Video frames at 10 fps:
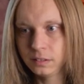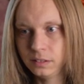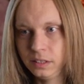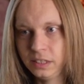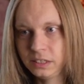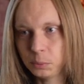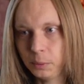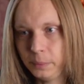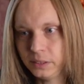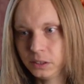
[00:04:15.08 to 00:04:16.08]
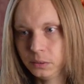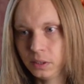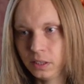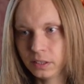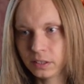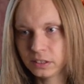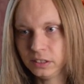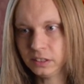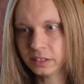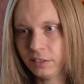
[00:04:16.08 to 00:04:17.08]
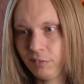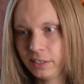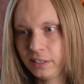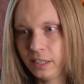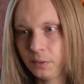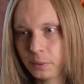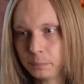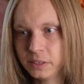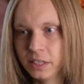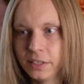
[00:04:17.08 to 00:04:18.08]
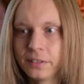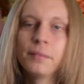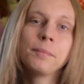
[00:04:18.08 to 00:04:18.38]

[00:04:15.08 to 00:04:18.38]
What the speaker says: this won't be too hard. I just need to get red now and I'm done.